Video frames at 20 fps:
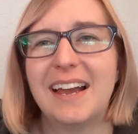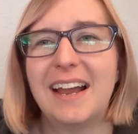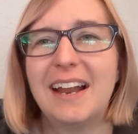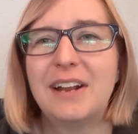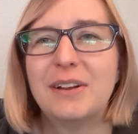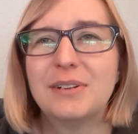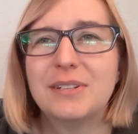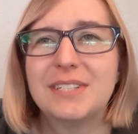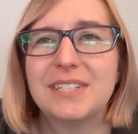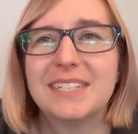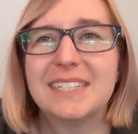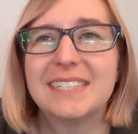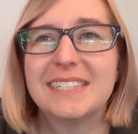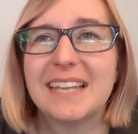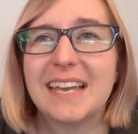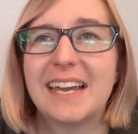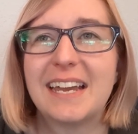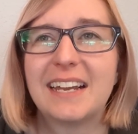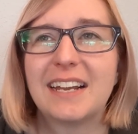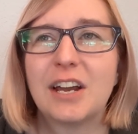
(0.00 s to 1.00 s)
I was just
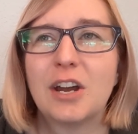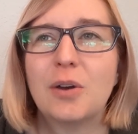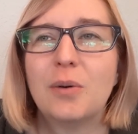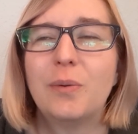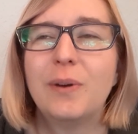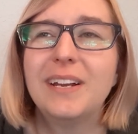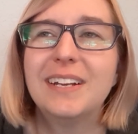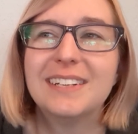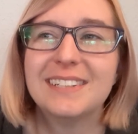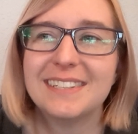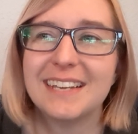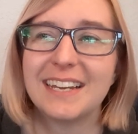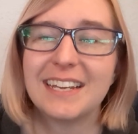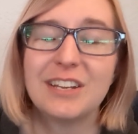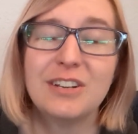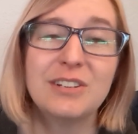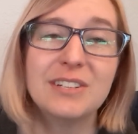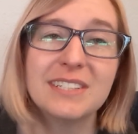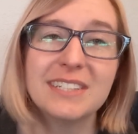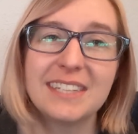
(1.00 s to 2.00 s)
like, wait a sec,
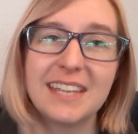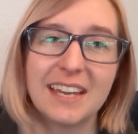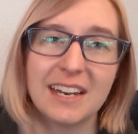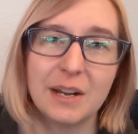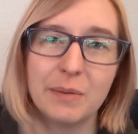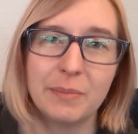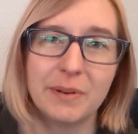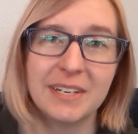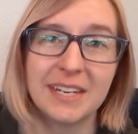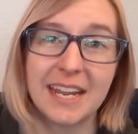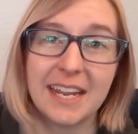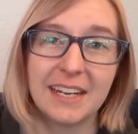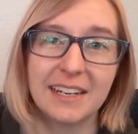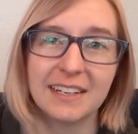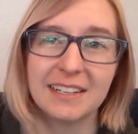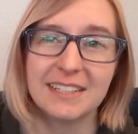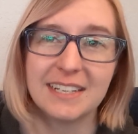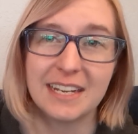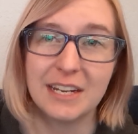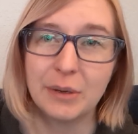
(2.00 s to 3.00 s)
you just get up and take
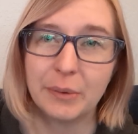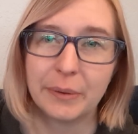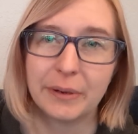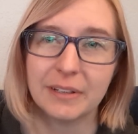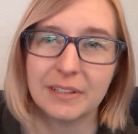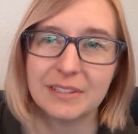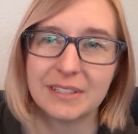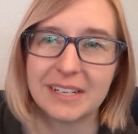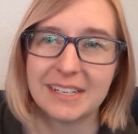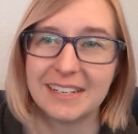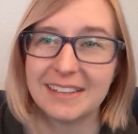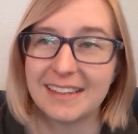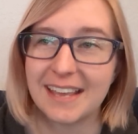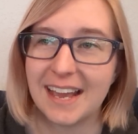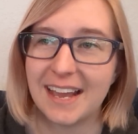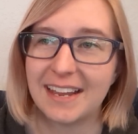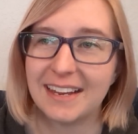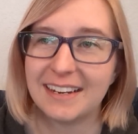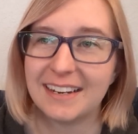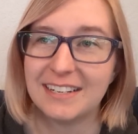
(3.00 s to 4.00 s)
a DayQuil. So I did
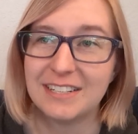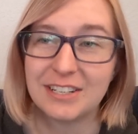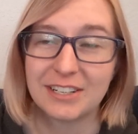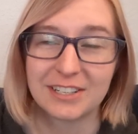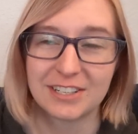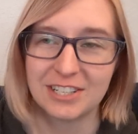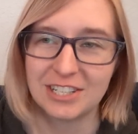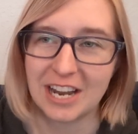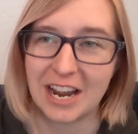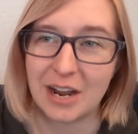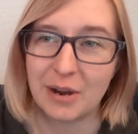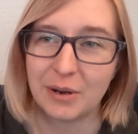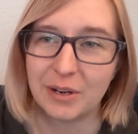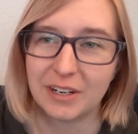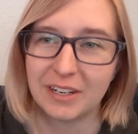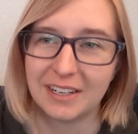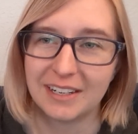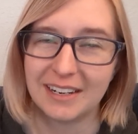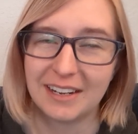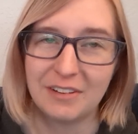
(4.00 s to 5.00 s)
that and I took a
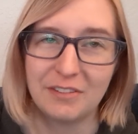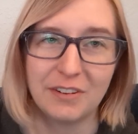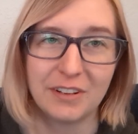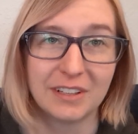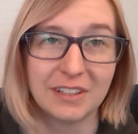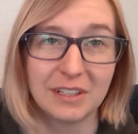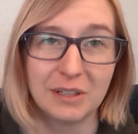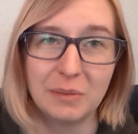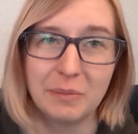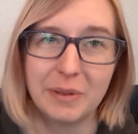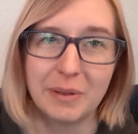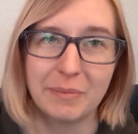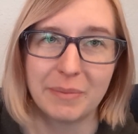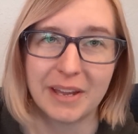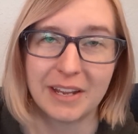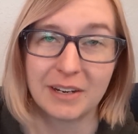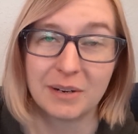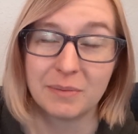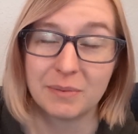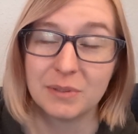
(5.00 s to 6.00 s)
shower and I felt a little bit
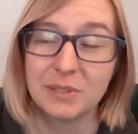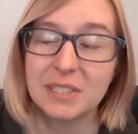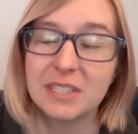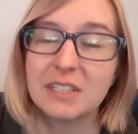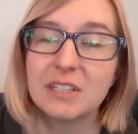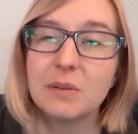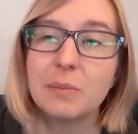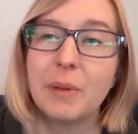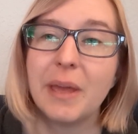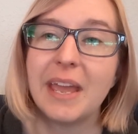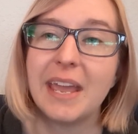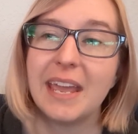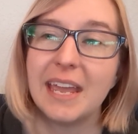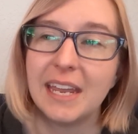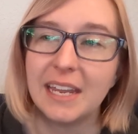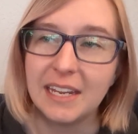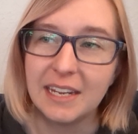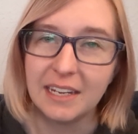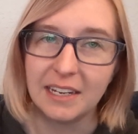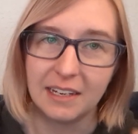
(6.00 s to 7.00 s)
better, but it was like the
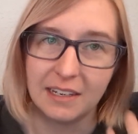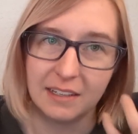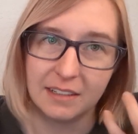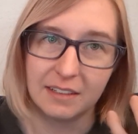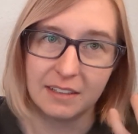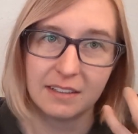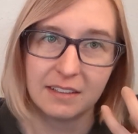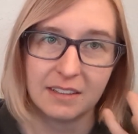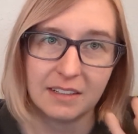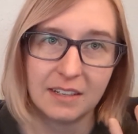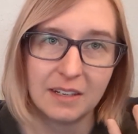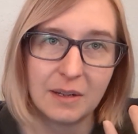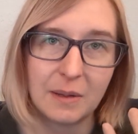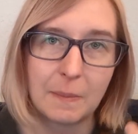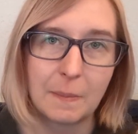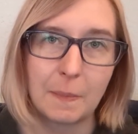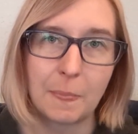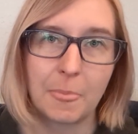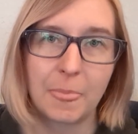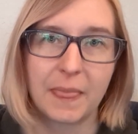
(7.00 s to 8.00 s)
pain.
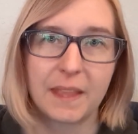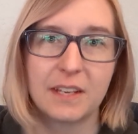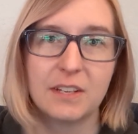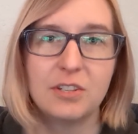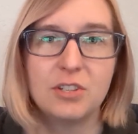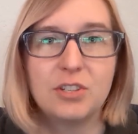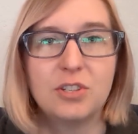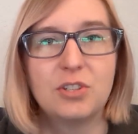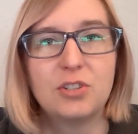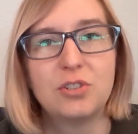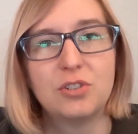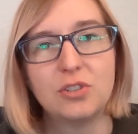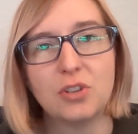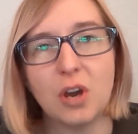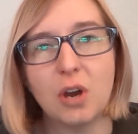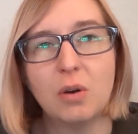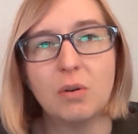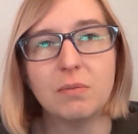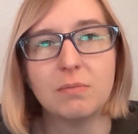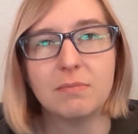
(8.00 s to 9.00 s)
It's just
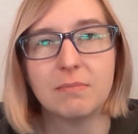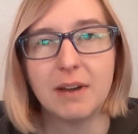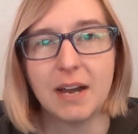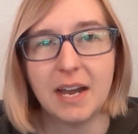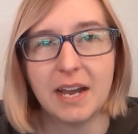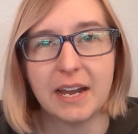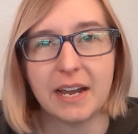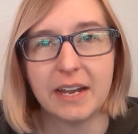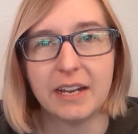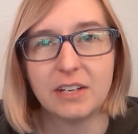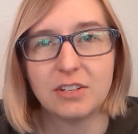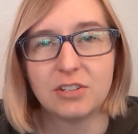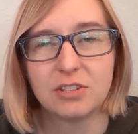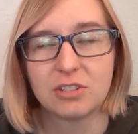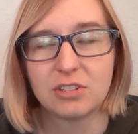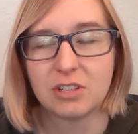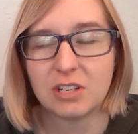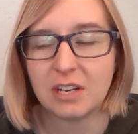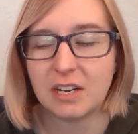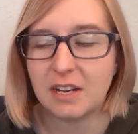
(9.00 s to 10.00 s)
so
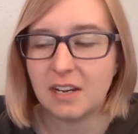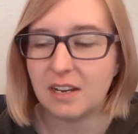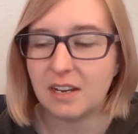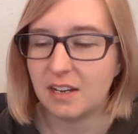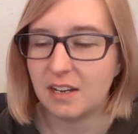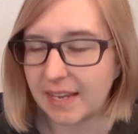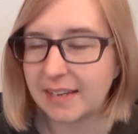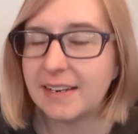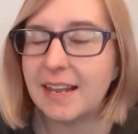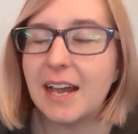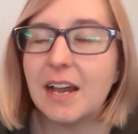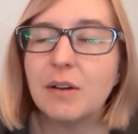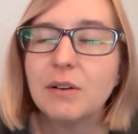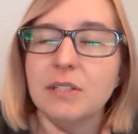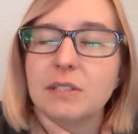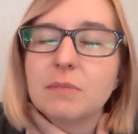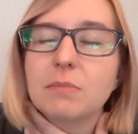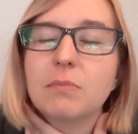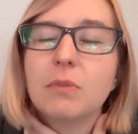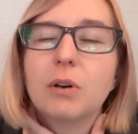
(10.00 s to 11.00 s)
much. Now
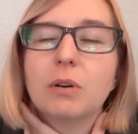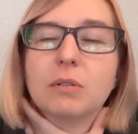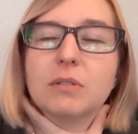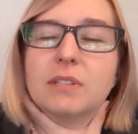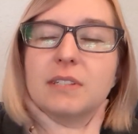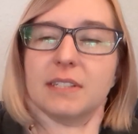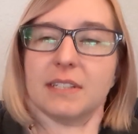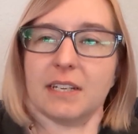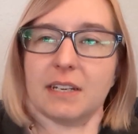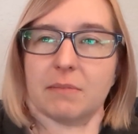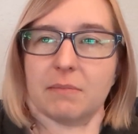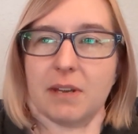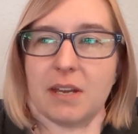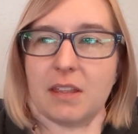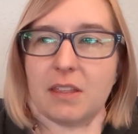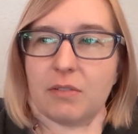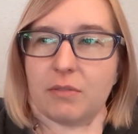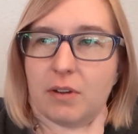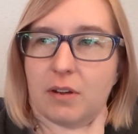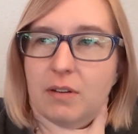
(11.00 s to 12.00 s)
it's mostly in my
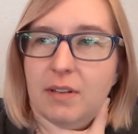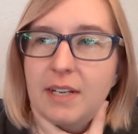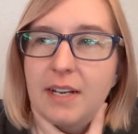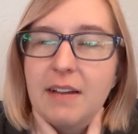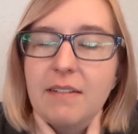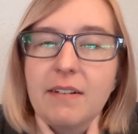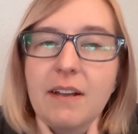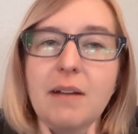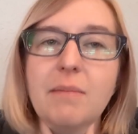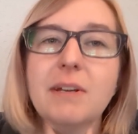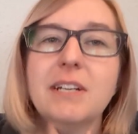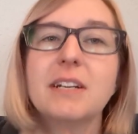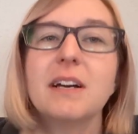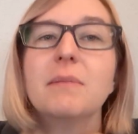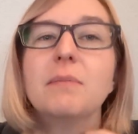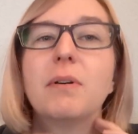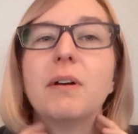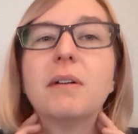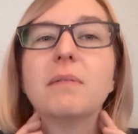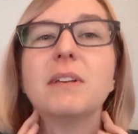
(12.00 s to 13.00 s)
throat. Like I've got my
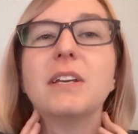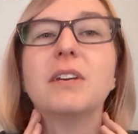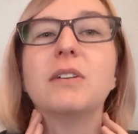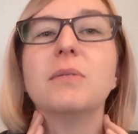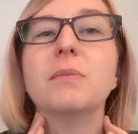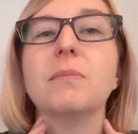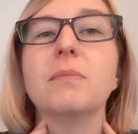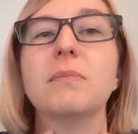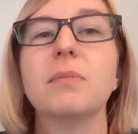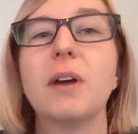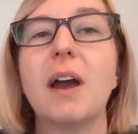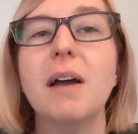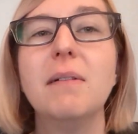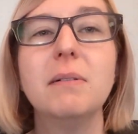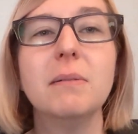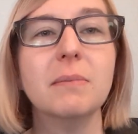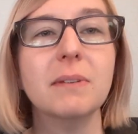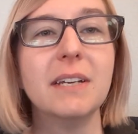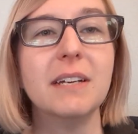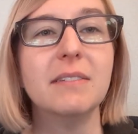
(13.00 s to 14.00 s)
tongue, probably you can
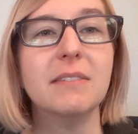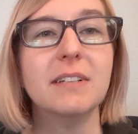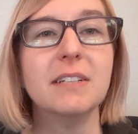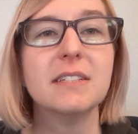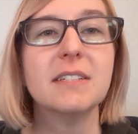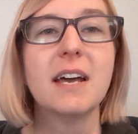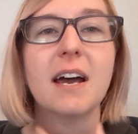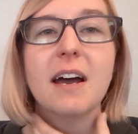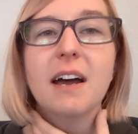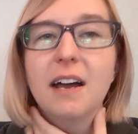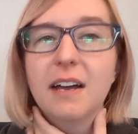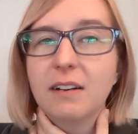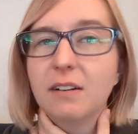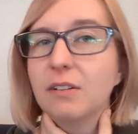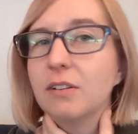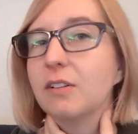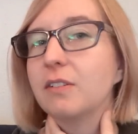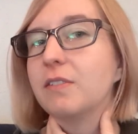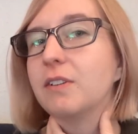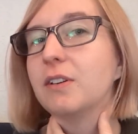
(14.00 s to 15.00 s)
probably even tell, I
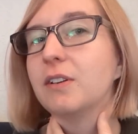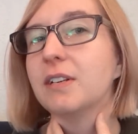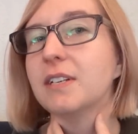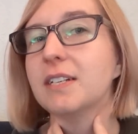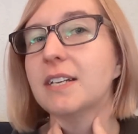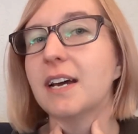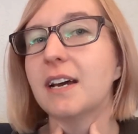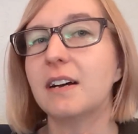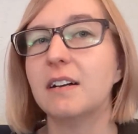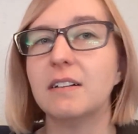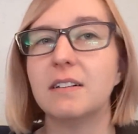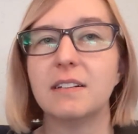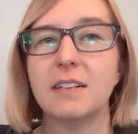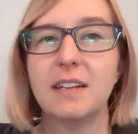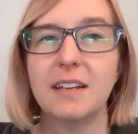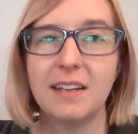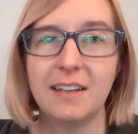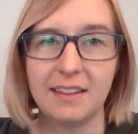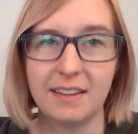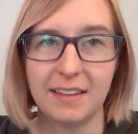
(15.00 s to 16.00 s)
don't know if you can tell.
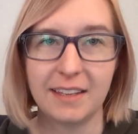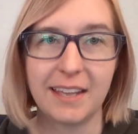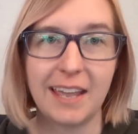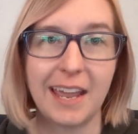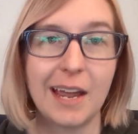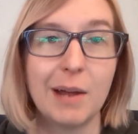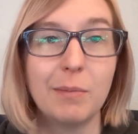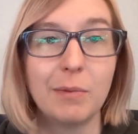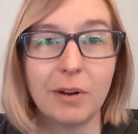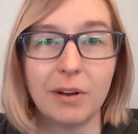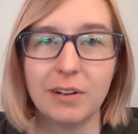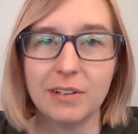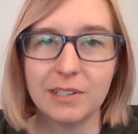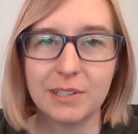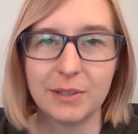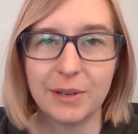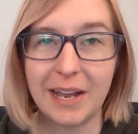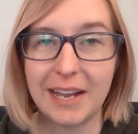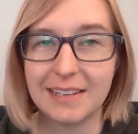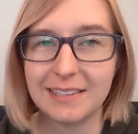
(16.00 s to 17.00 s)
The camera
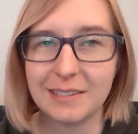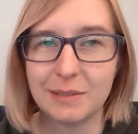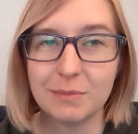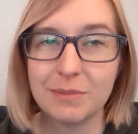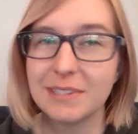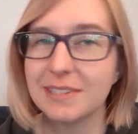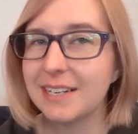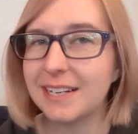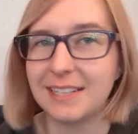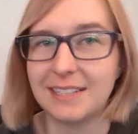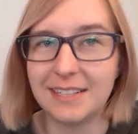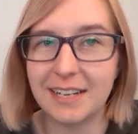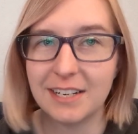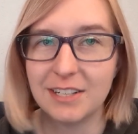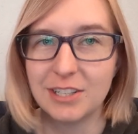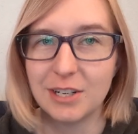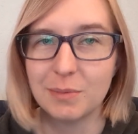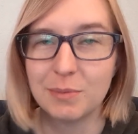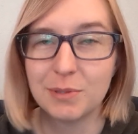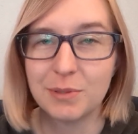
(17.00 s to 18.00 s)
also has some slight
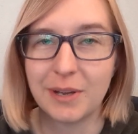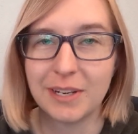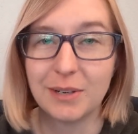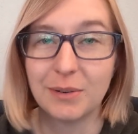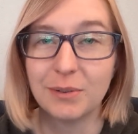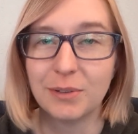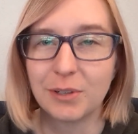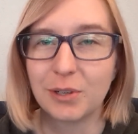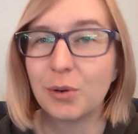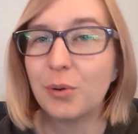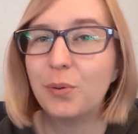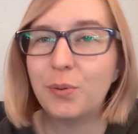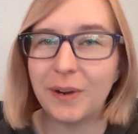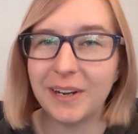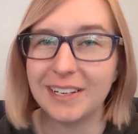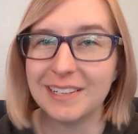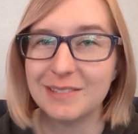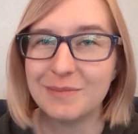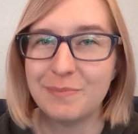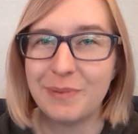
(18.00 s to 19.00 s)
touch-ups, so I don't look
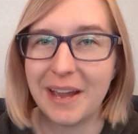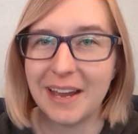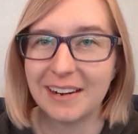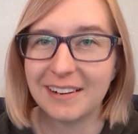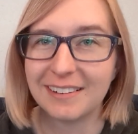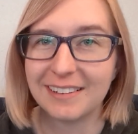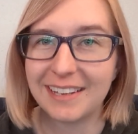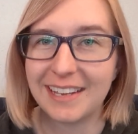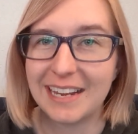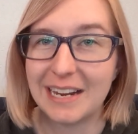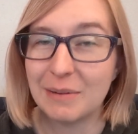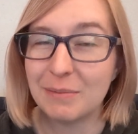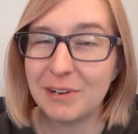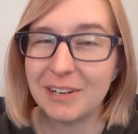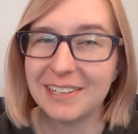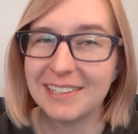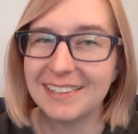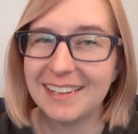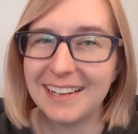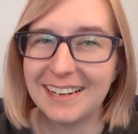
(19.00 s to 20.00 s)
quite as bad on
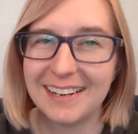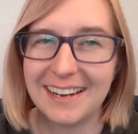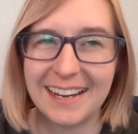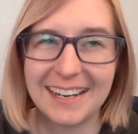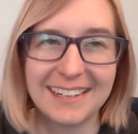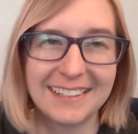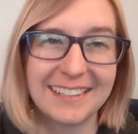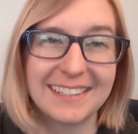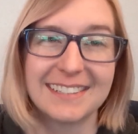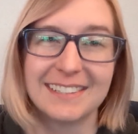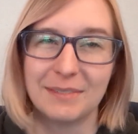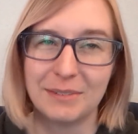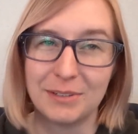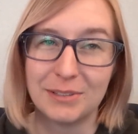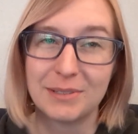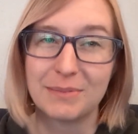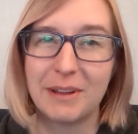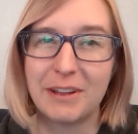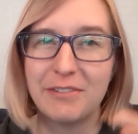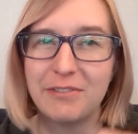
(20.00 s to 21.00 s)
camera. And that night, because I'm
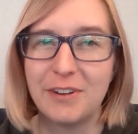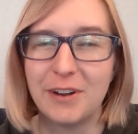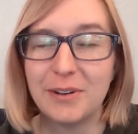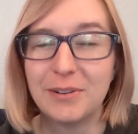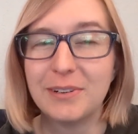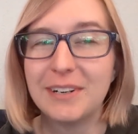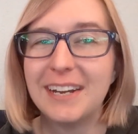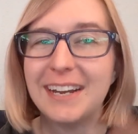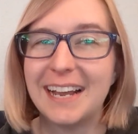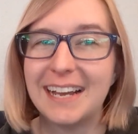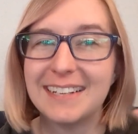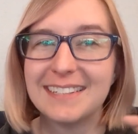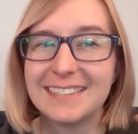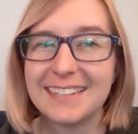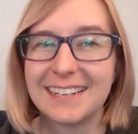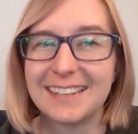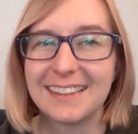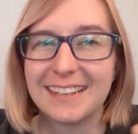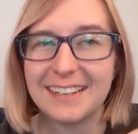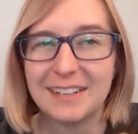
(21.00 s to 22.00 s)
using my phone, it has
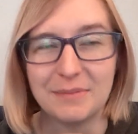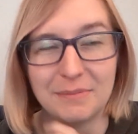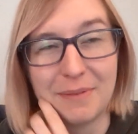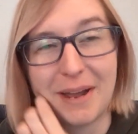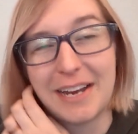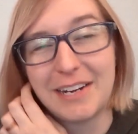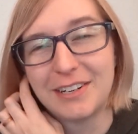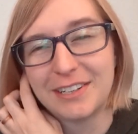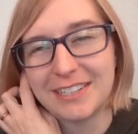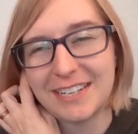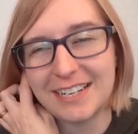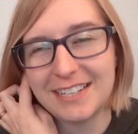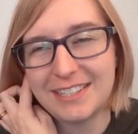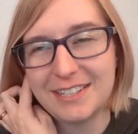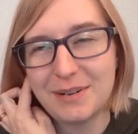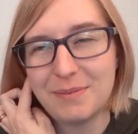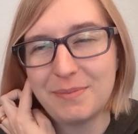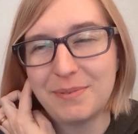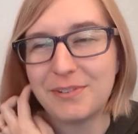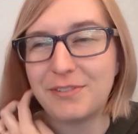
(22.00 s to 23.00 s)
like the minor
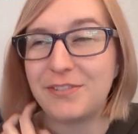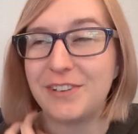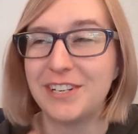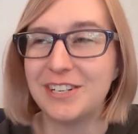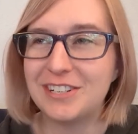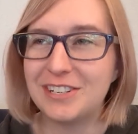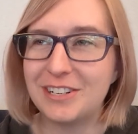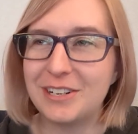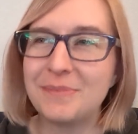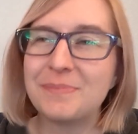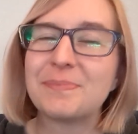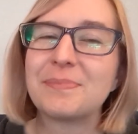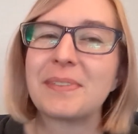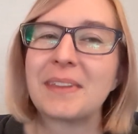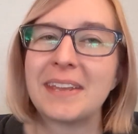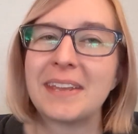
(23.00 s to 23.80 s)
touch-up feature.